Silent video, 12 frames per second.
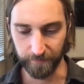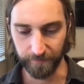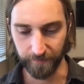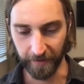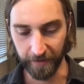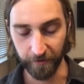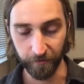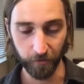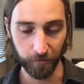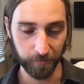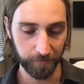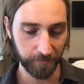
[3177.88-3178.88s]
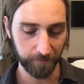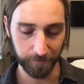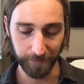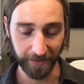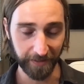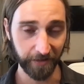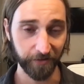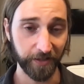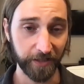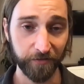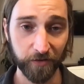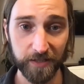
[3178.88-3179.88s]
Thank you for being here.
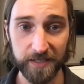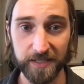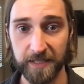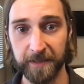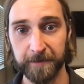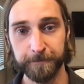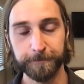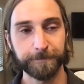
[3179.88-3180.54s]
Thank you for listening.